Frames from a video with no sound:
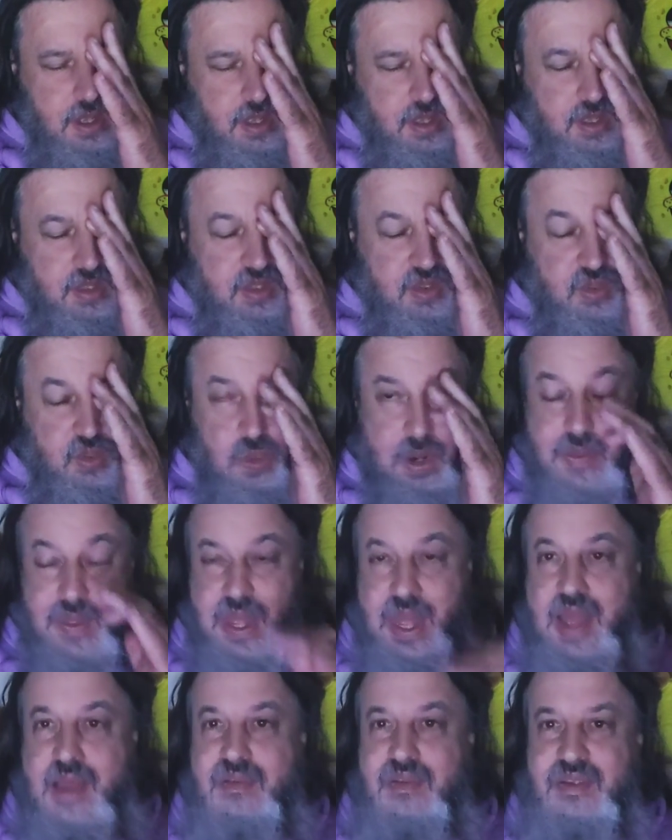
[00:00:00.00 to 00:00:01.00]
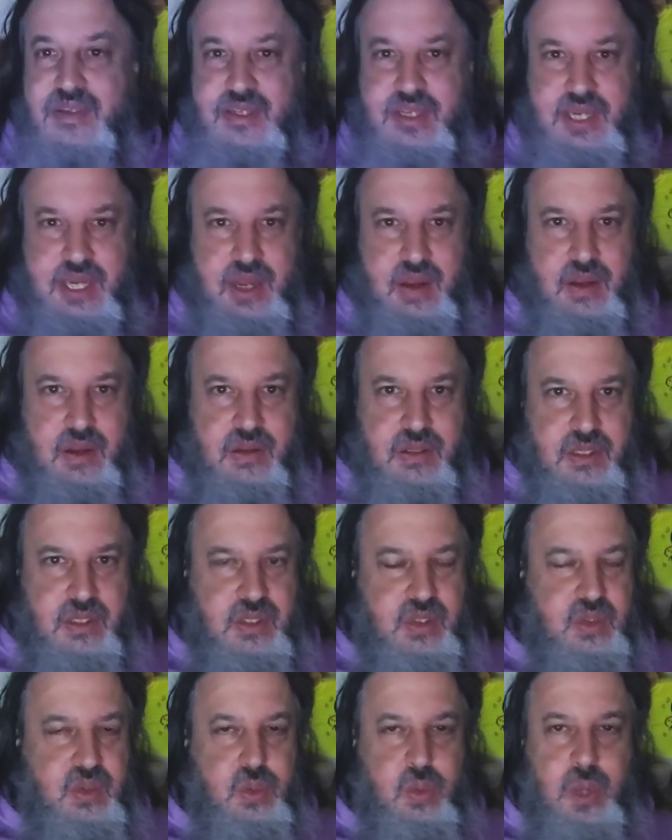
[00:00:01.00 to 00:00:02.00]
This is why they have the scenarios.
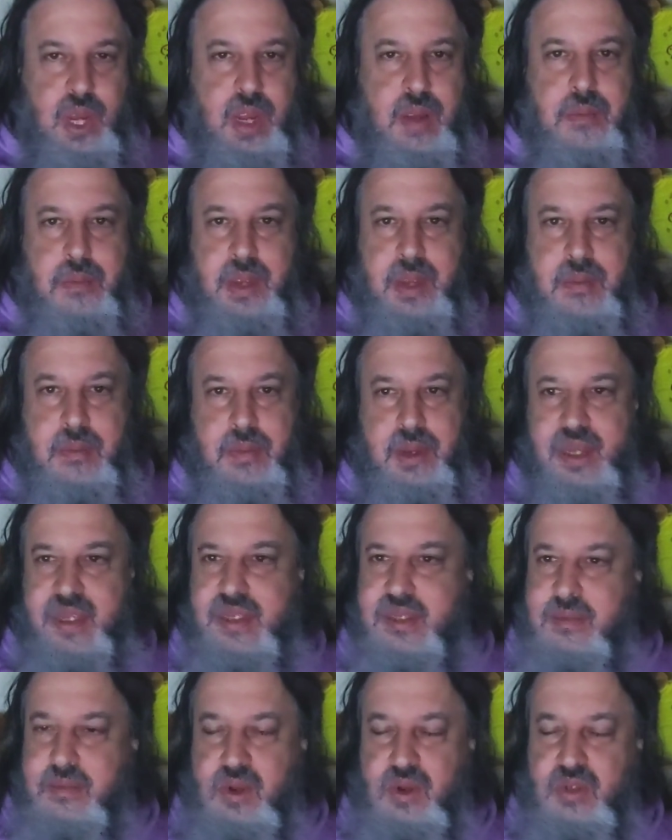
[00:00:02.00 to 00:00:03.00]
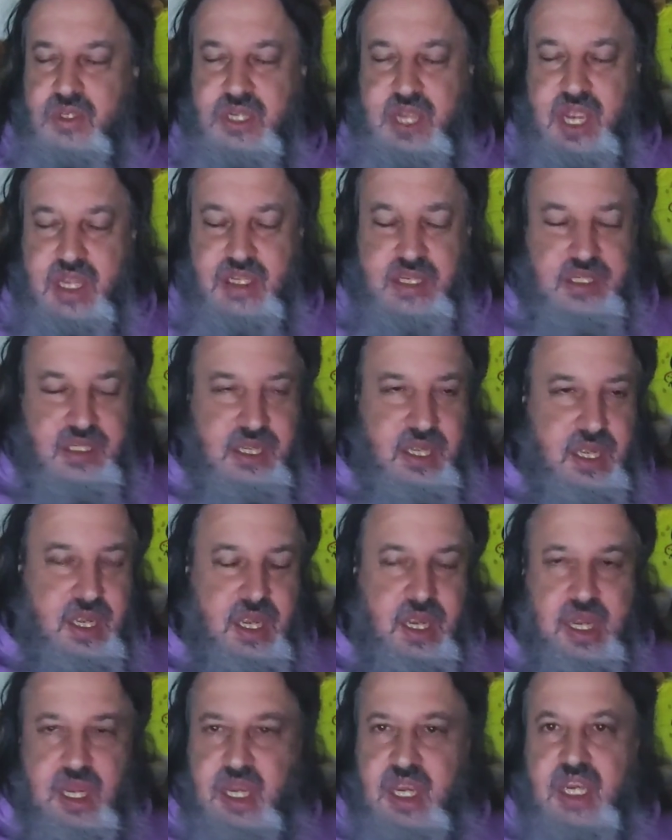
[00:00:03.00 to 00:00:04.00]
This is why, in, most cases,
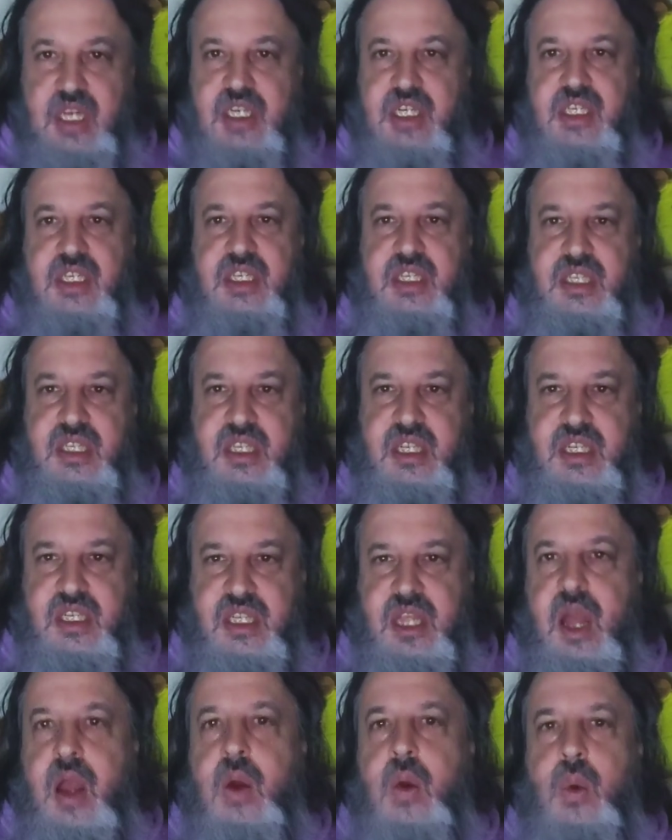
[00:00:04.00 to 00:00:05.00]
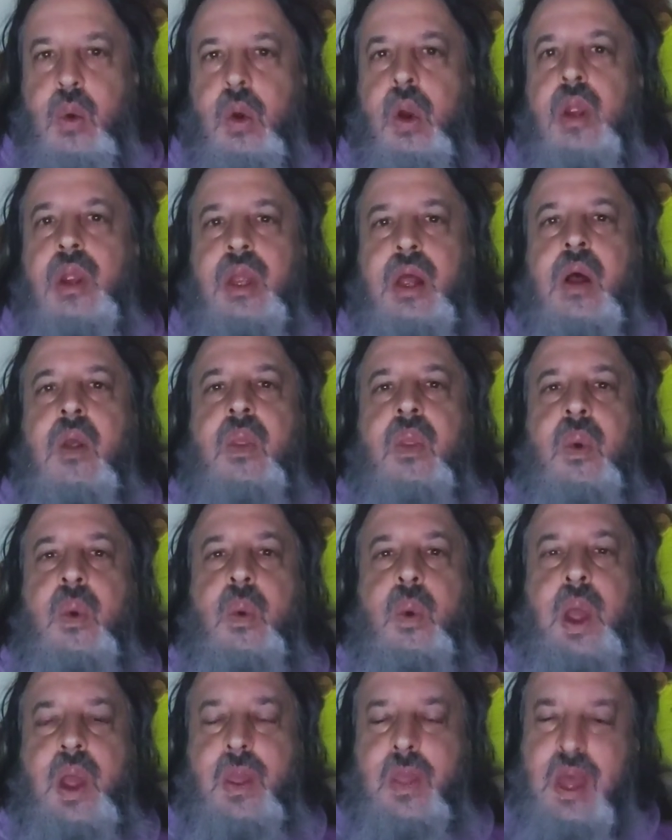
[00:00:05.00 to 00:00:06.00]
it just does not work out the
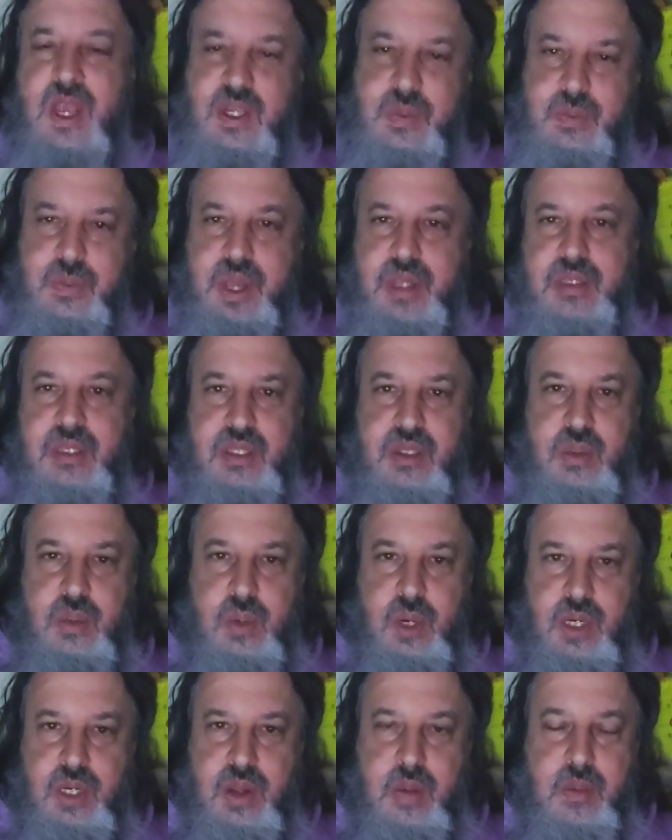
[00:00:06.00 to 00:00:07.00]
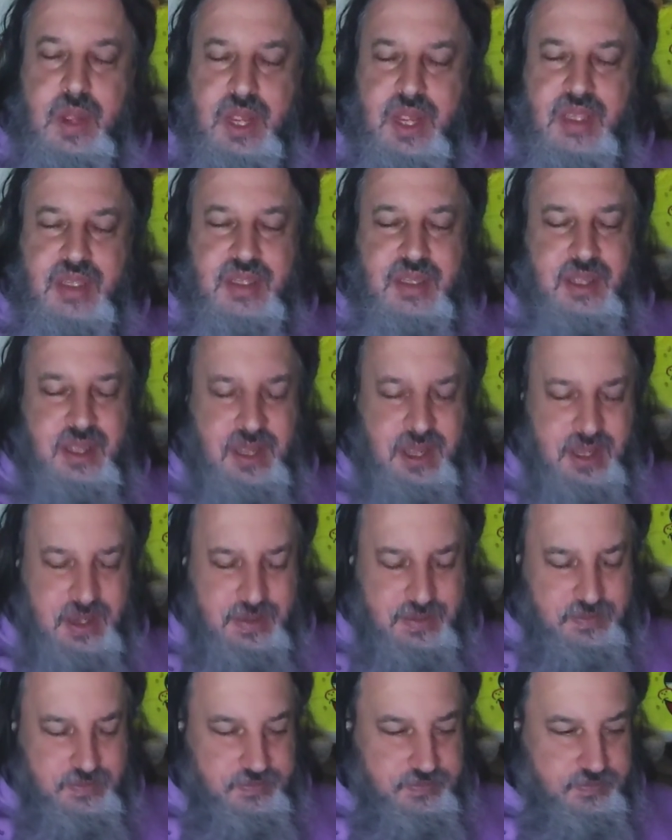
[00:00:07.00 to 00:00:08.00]
way they expect it to work out because
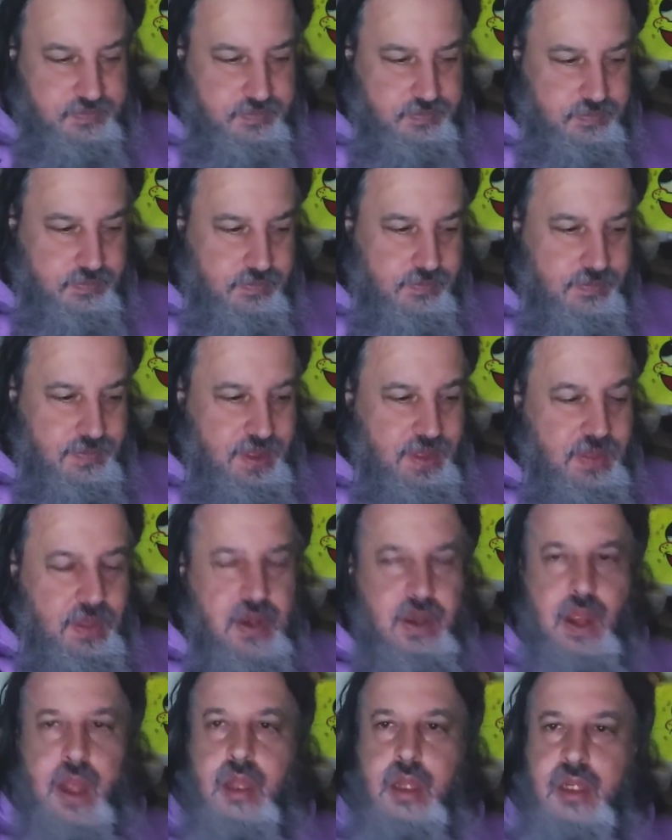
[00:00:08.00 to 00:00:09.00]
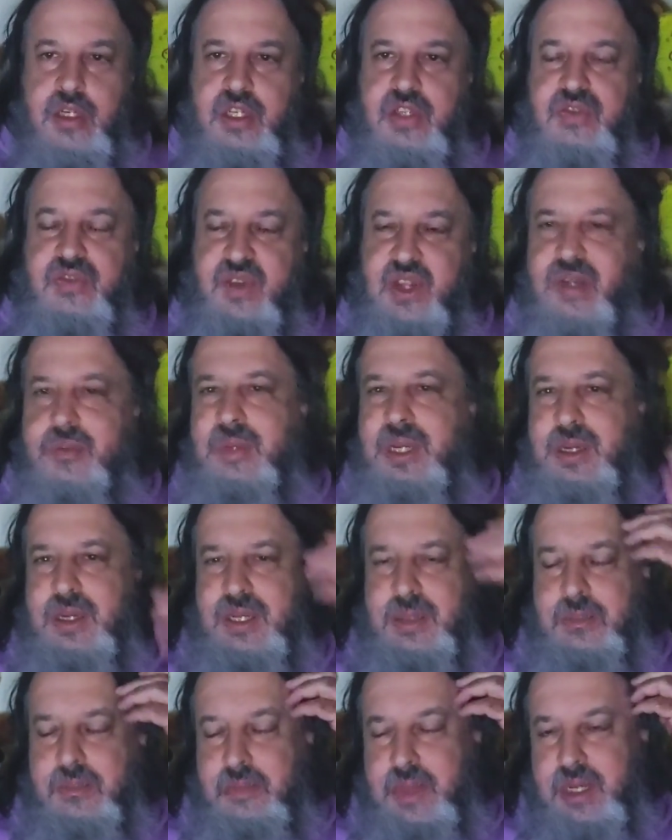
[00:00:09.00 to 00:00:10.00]
the knowledge is
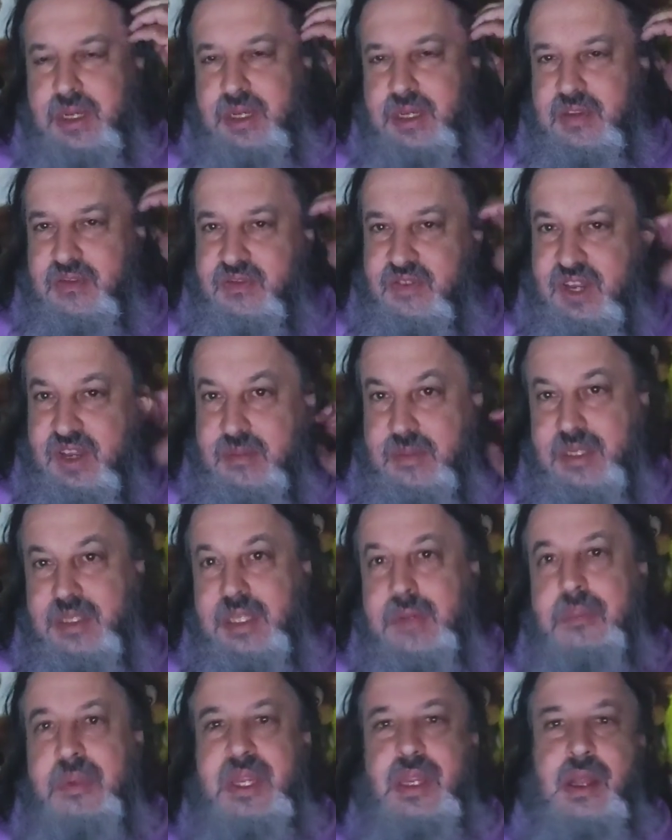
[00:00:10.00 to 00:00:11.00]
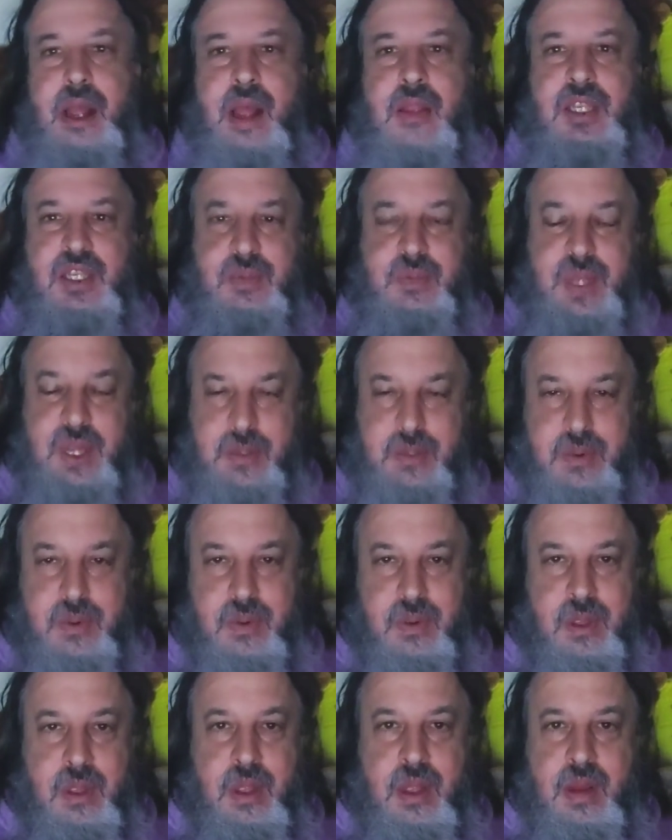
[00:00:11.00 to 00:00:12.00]
fundament, fundamentally beyond these
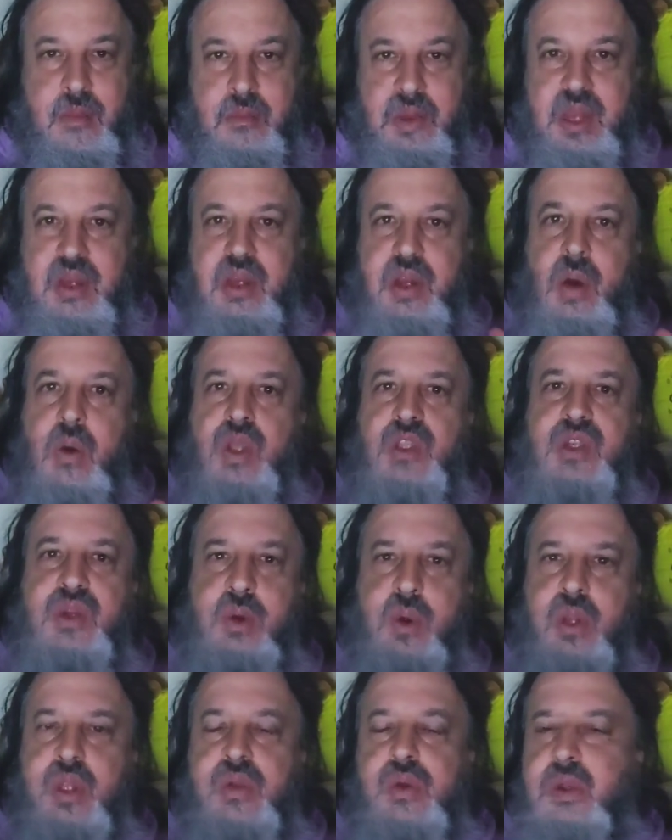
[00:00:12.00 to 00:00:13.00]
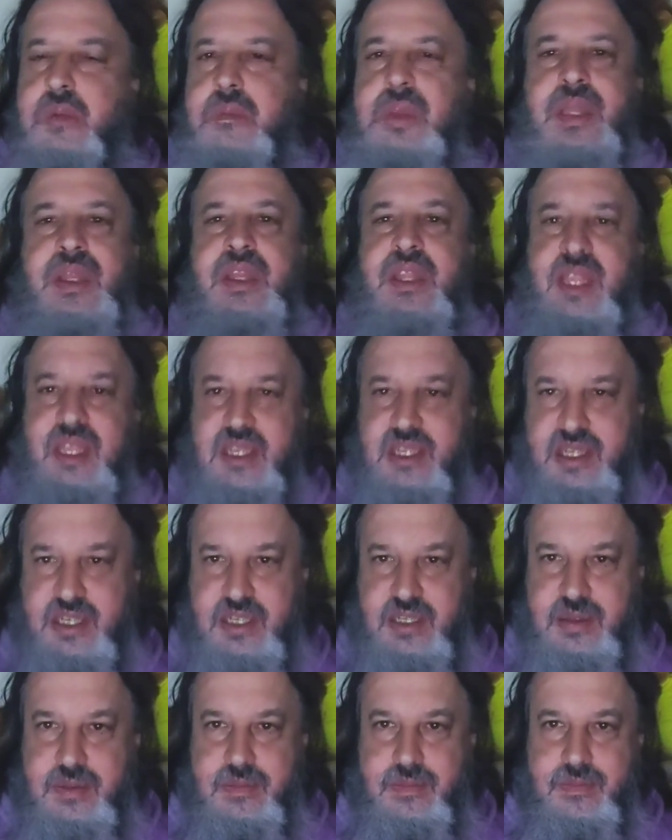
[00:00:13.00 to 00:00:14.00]
people. But no one's going to admit
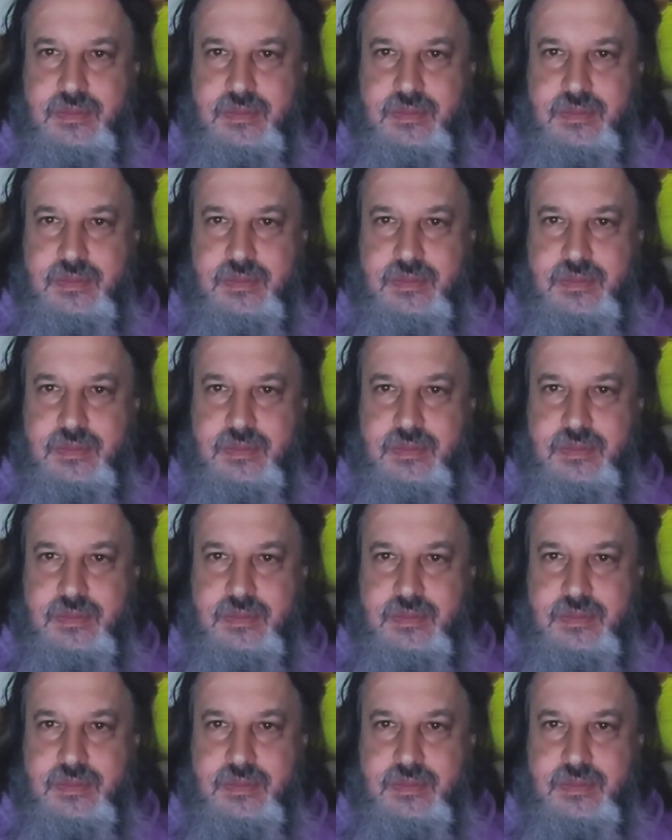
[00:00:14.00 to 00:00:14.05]
this.